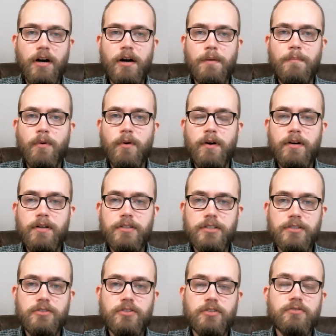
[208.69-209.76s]
are more
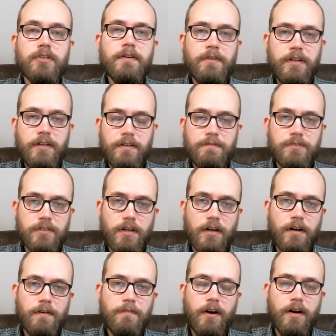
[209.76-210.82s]
just derivatives
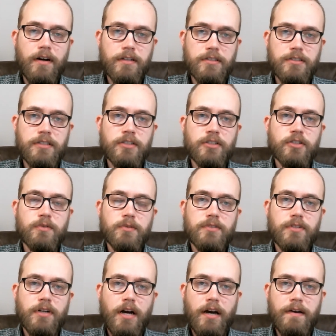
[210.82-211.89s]
of our instinctual
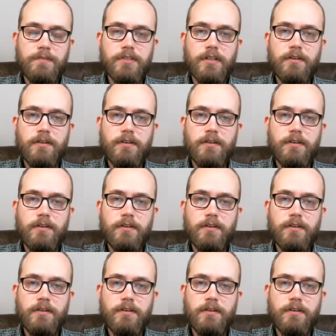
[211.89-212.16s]
drives,